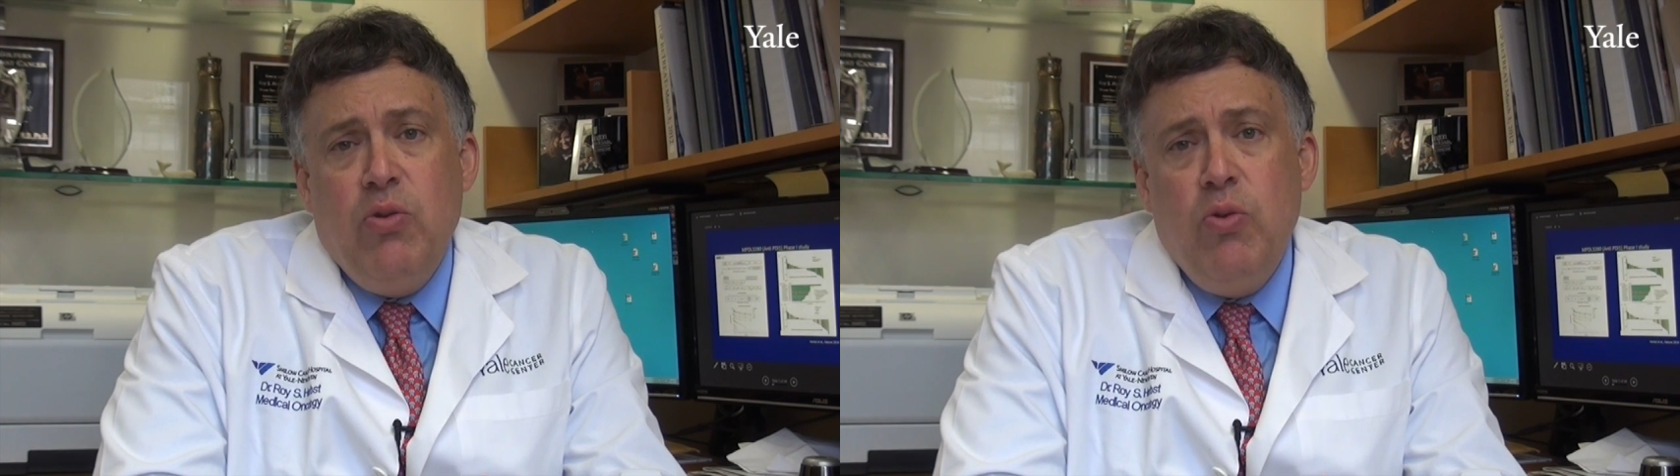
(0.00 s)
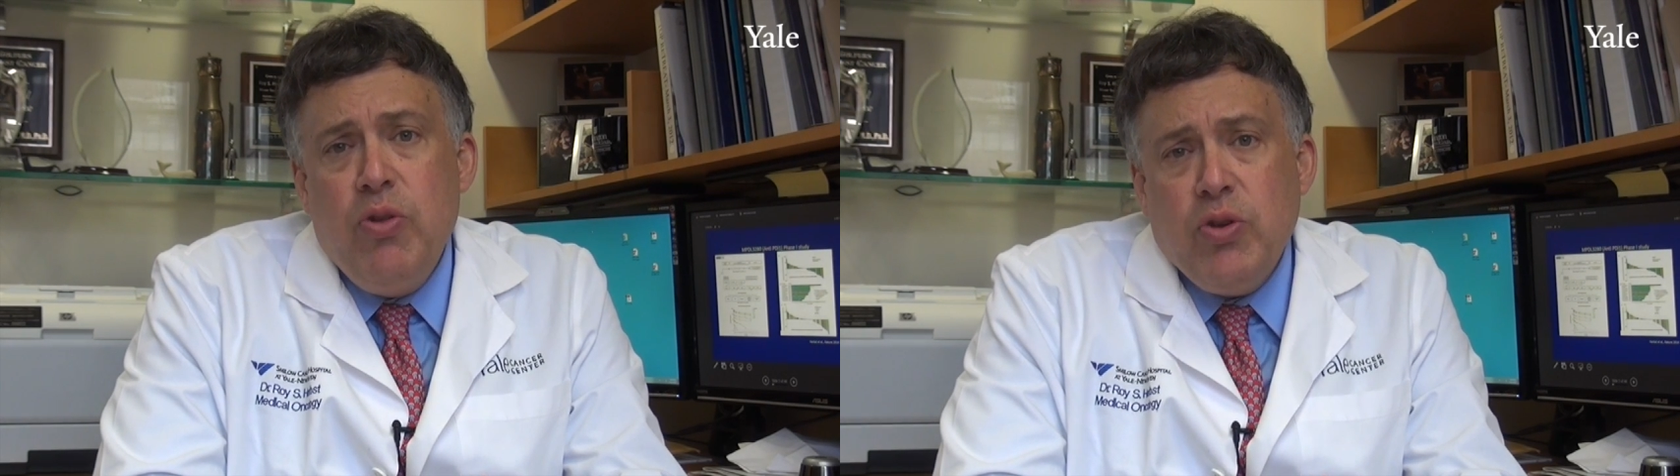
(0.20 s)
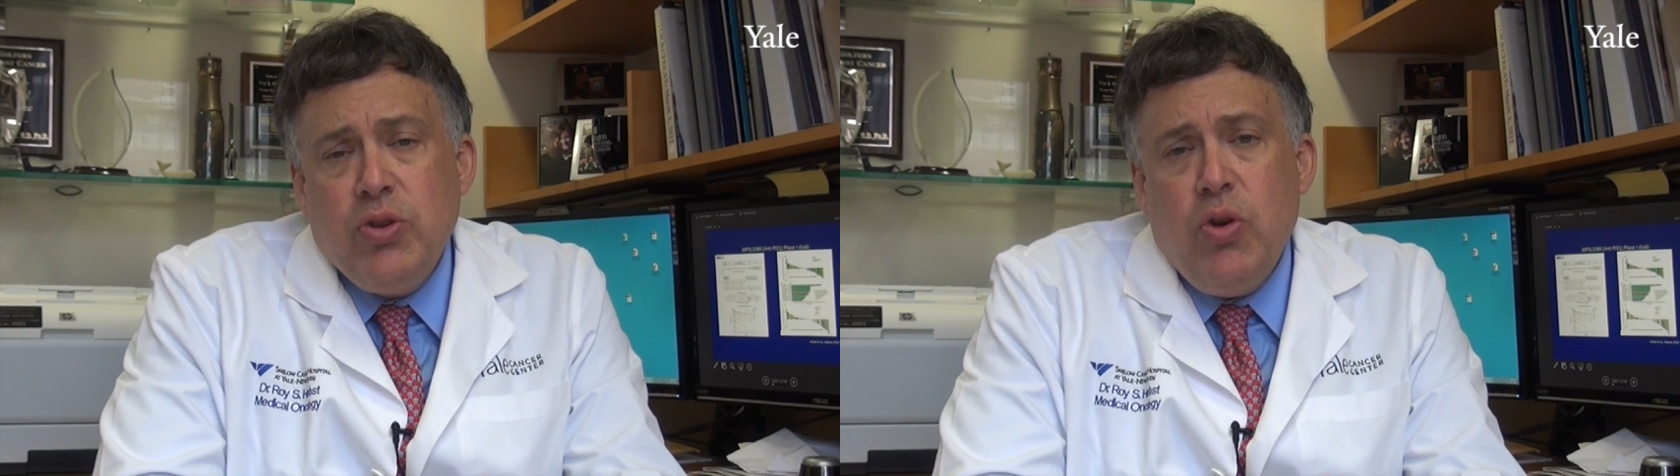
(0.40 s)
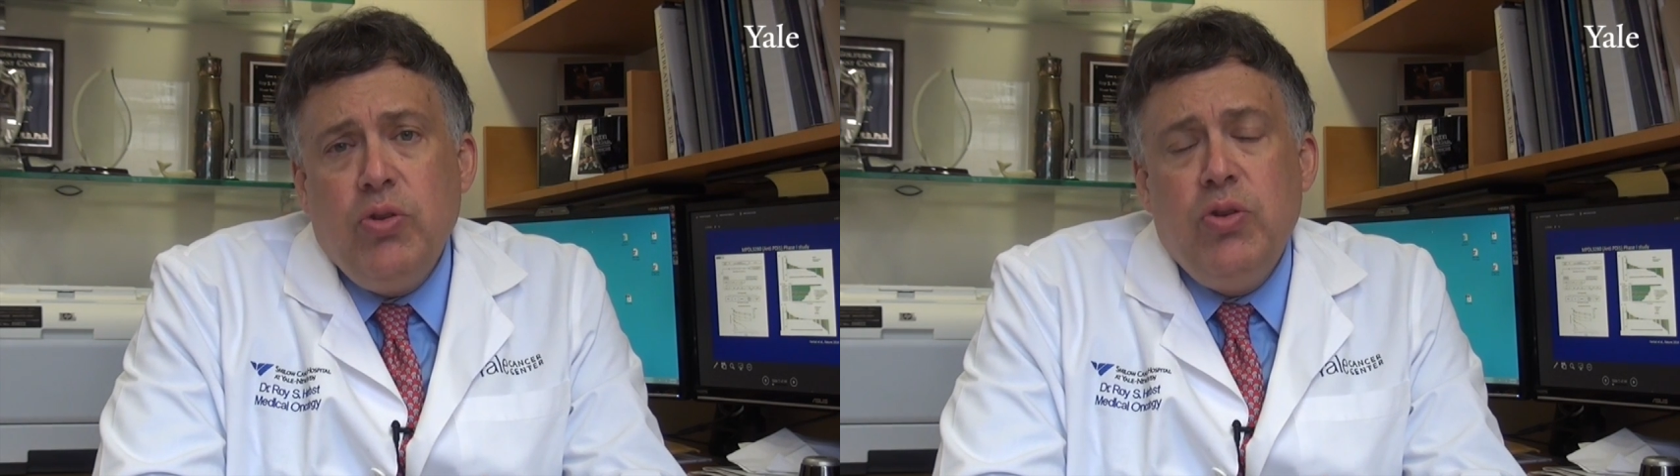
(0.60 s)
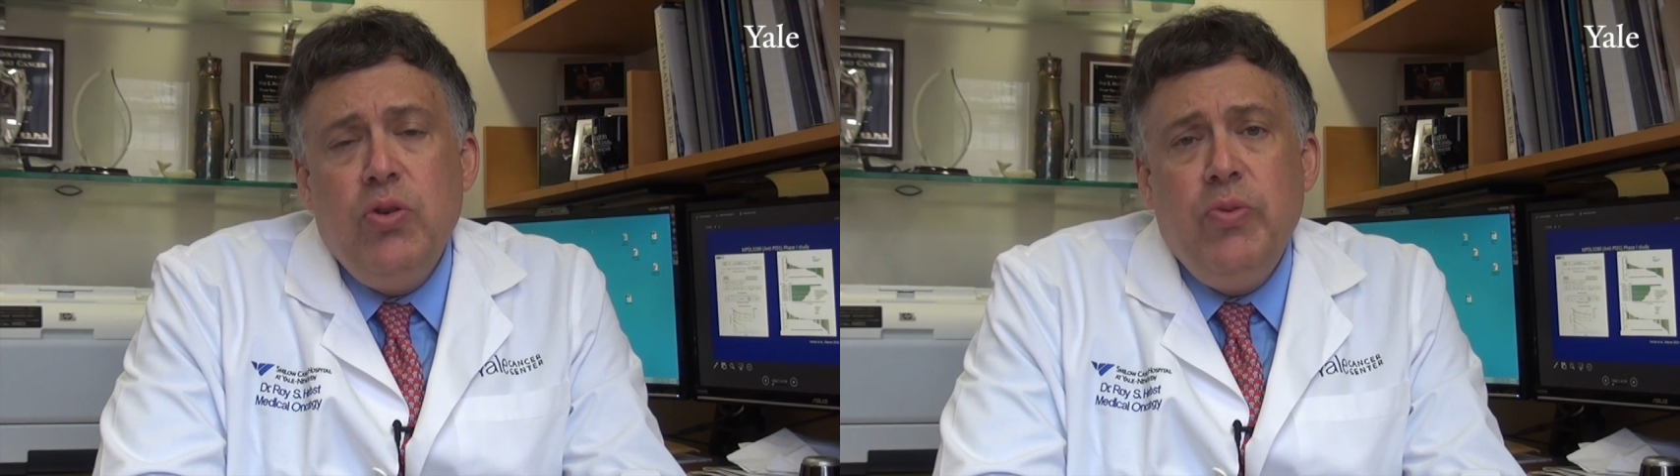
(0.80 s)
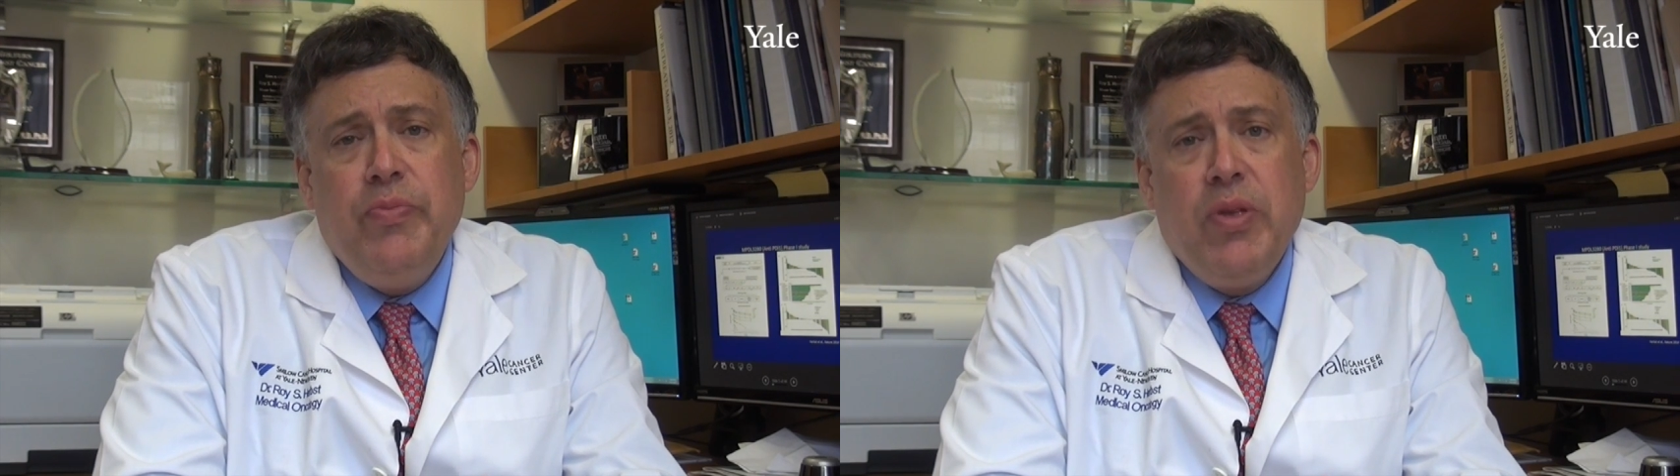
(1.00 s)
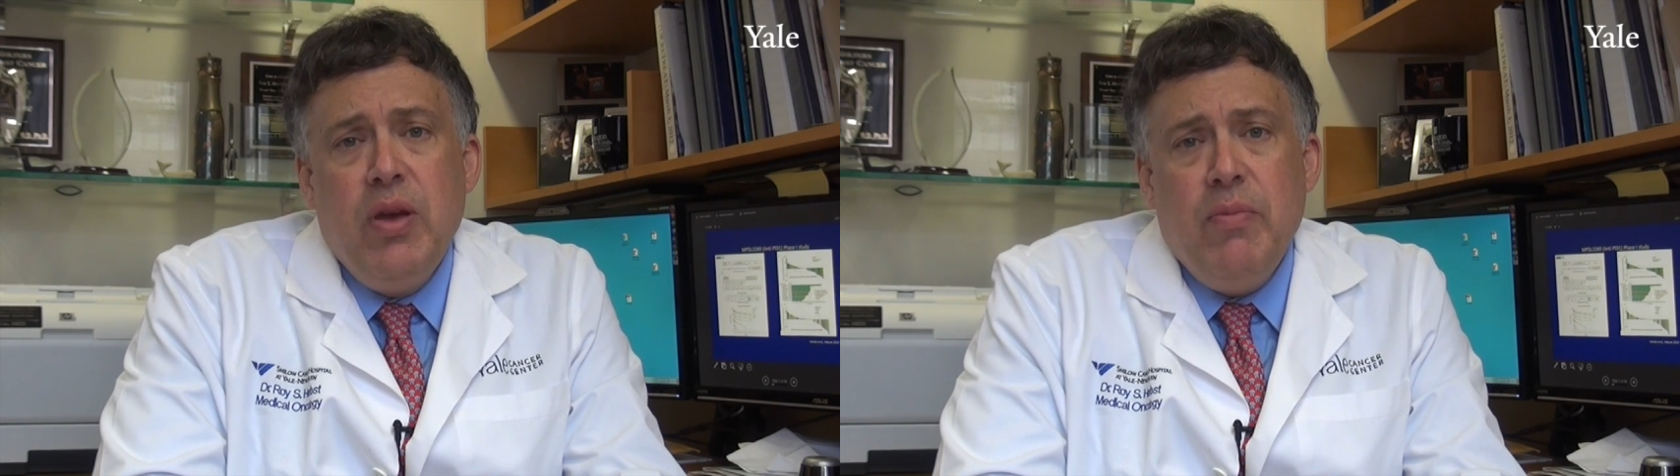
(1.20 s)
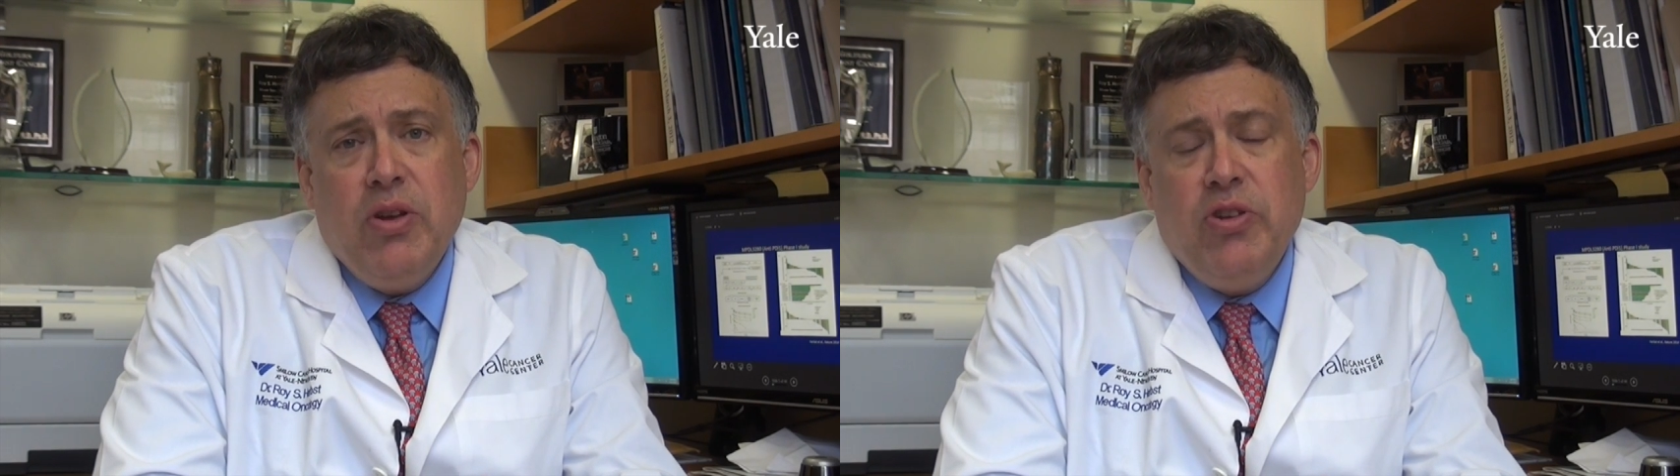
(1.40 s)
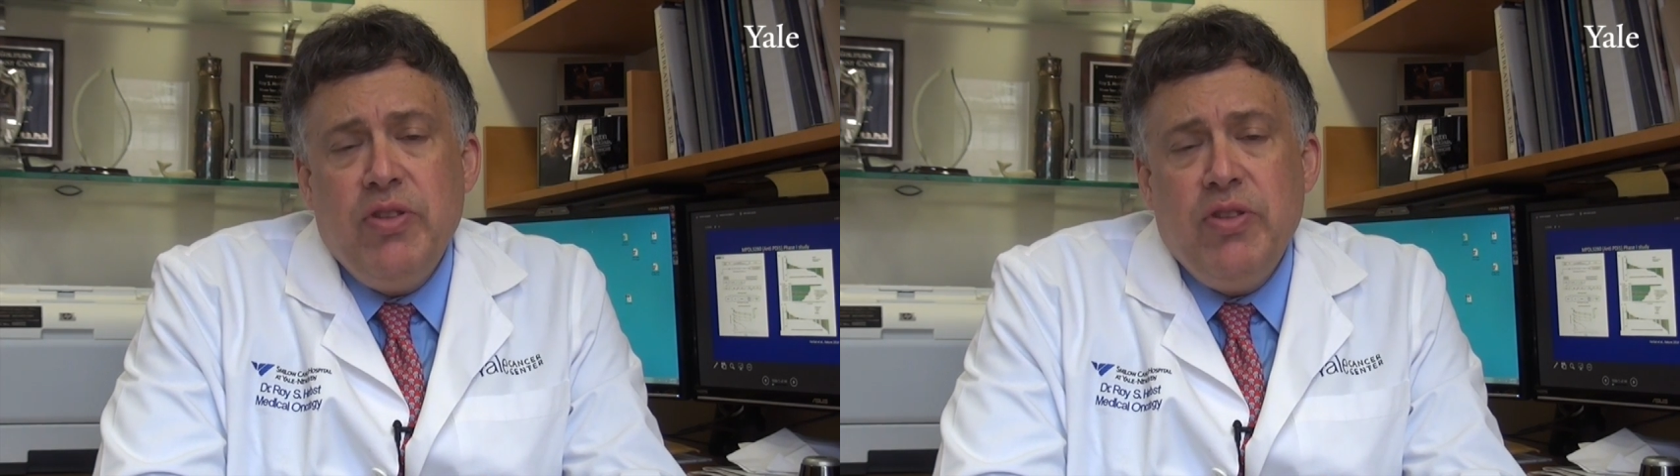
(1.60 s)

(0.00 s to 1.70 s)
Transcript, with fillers: who they're sold to, much